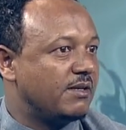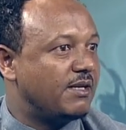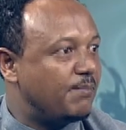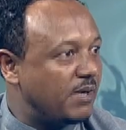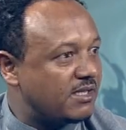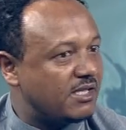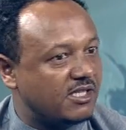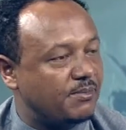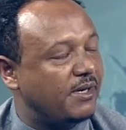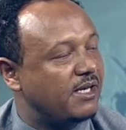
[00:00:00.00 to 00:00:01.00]
The best
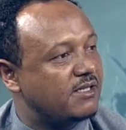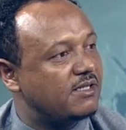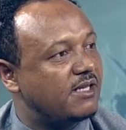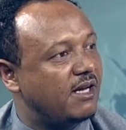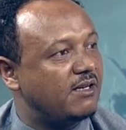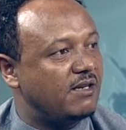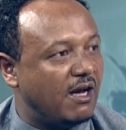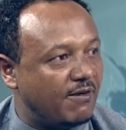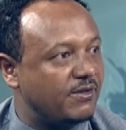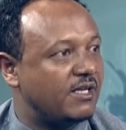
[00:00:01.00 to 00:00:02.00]
experiences that
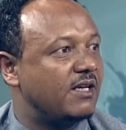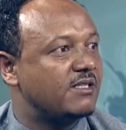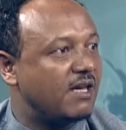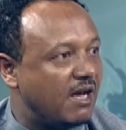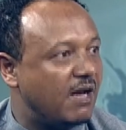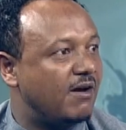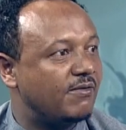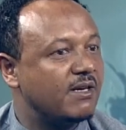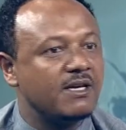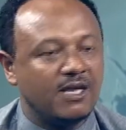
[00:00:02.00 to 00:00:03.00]
Africans have,